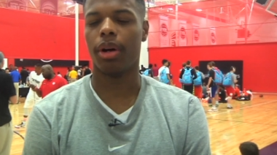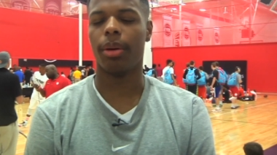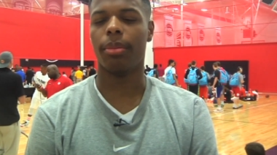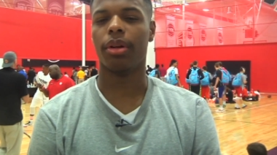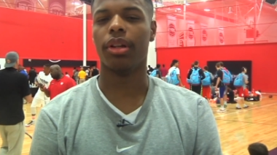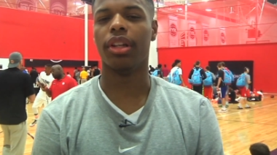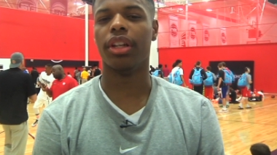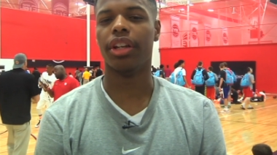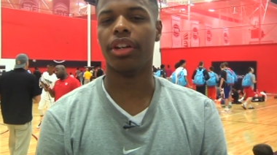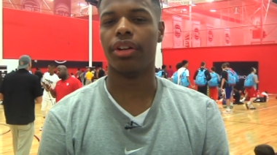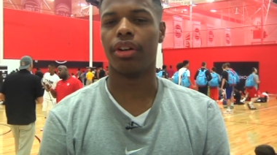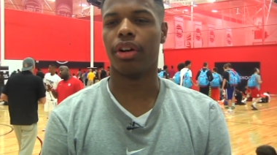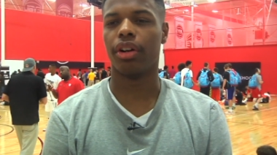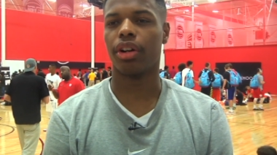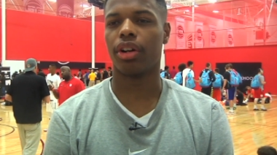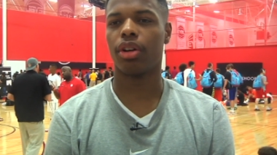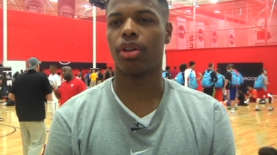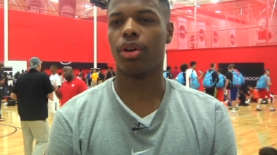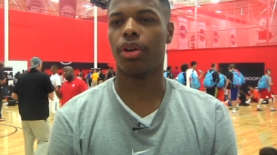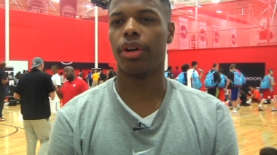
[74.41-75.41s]
I'm a leader on
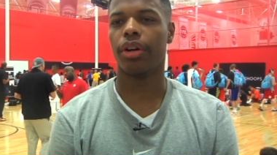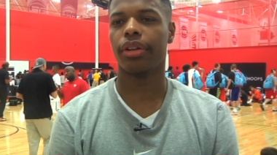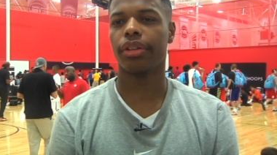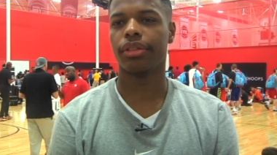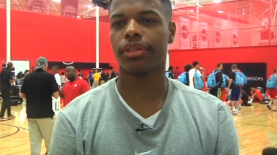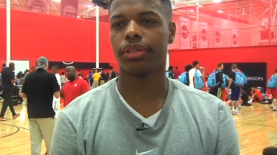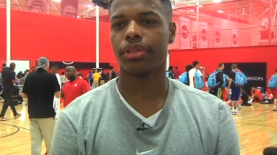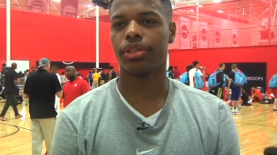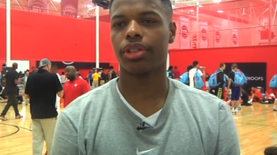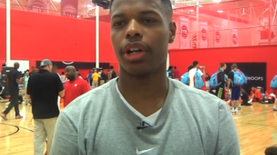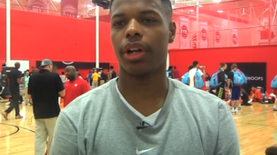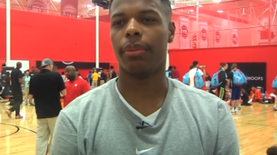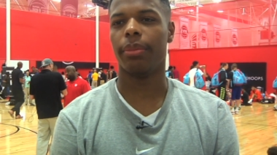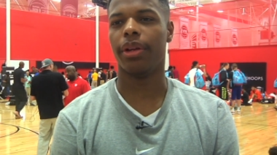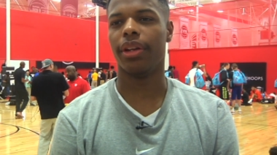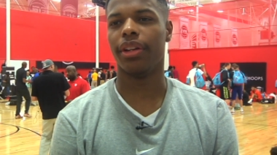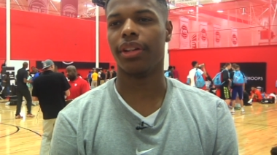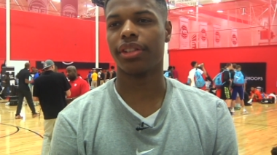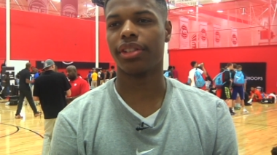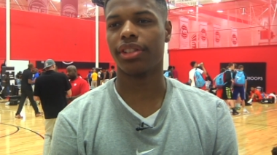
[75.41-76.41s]
the court, try to
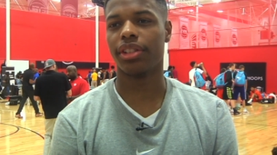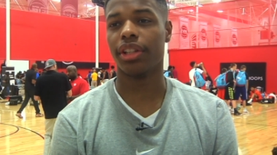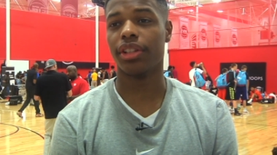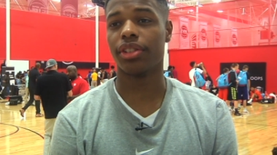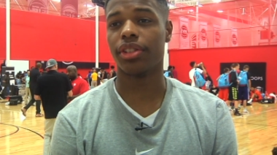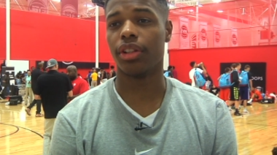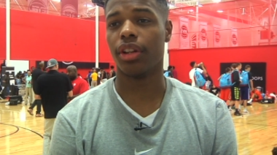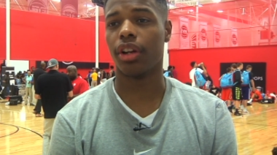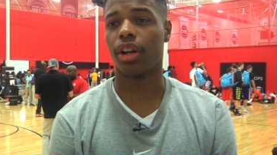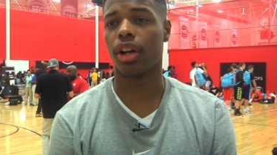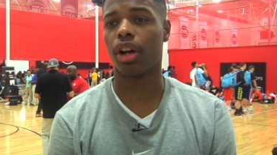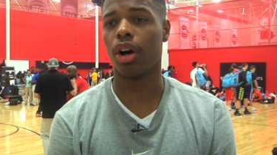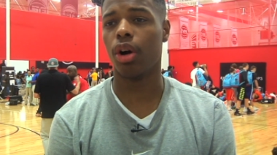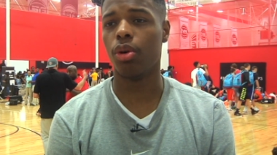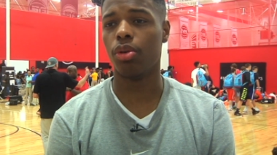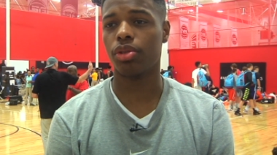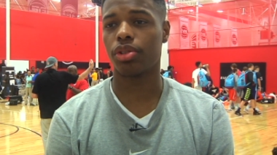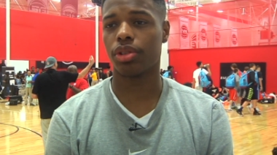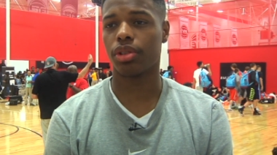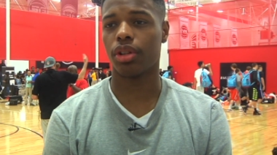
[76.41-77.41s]
be an extension of the
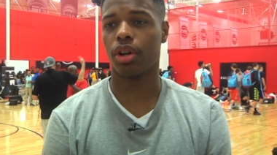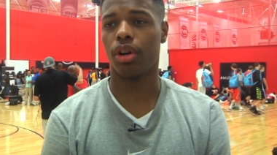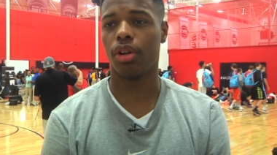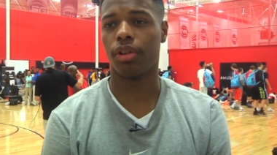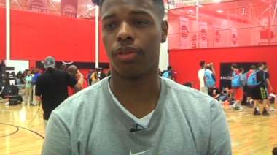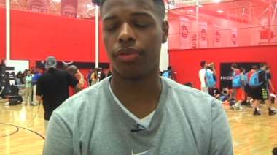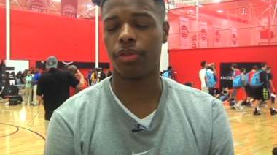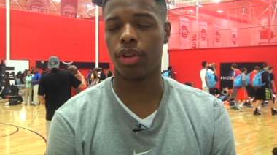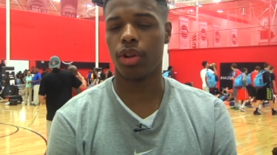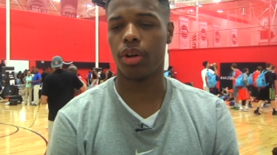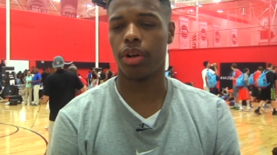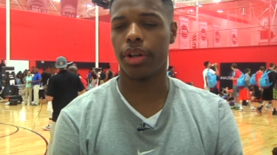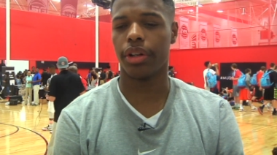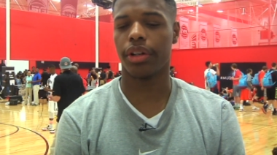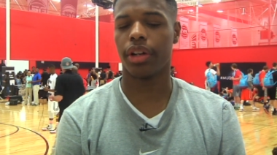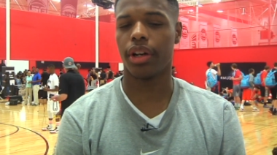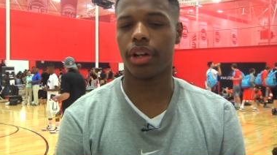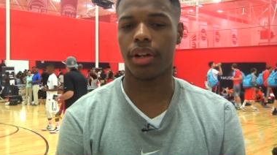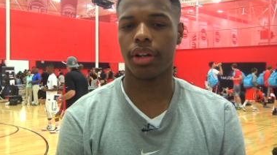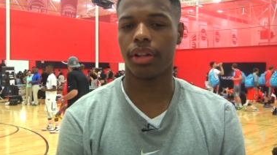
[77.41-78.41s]
coach on the floor,
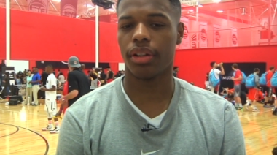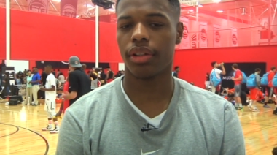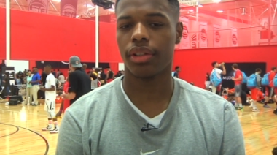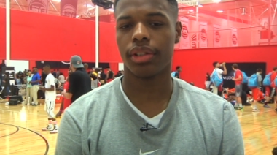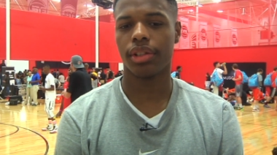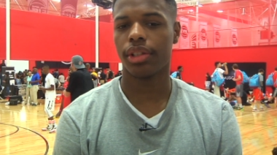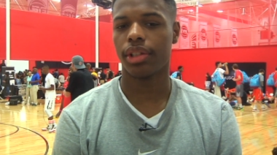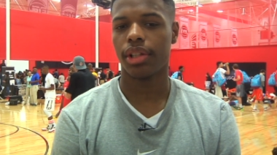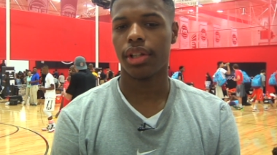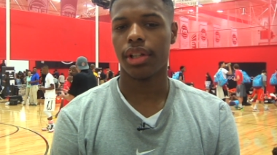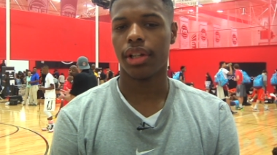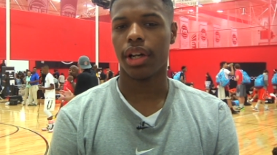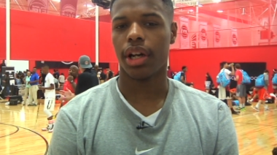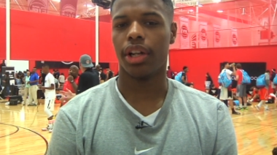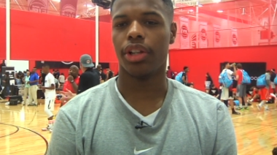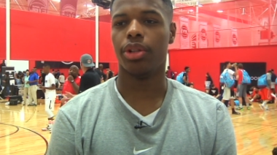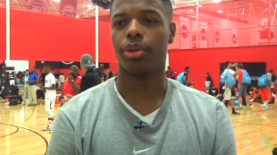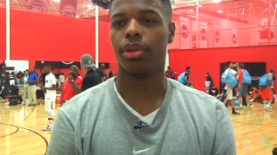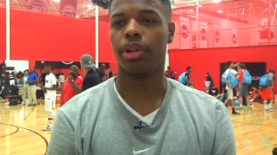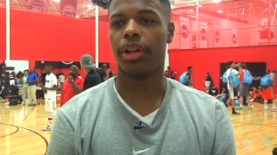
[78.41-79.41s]
and
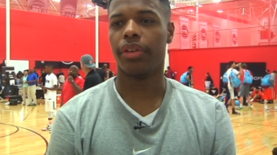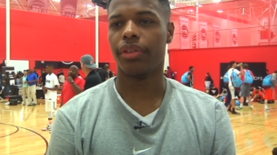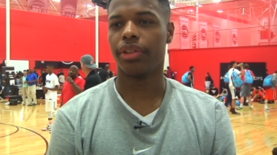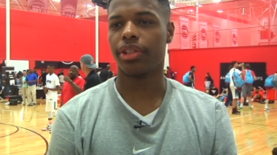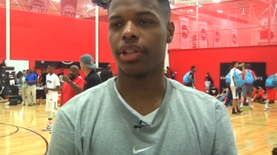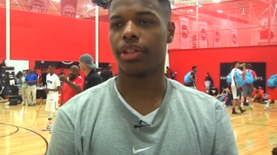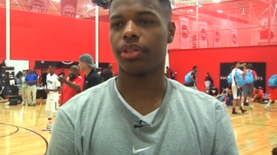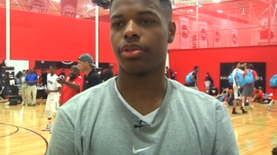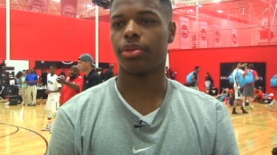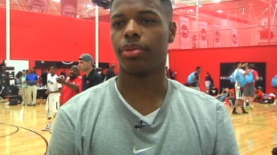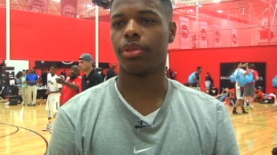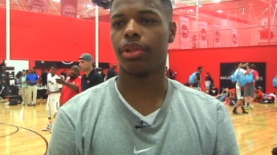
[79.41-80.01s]
I do whatever it takes to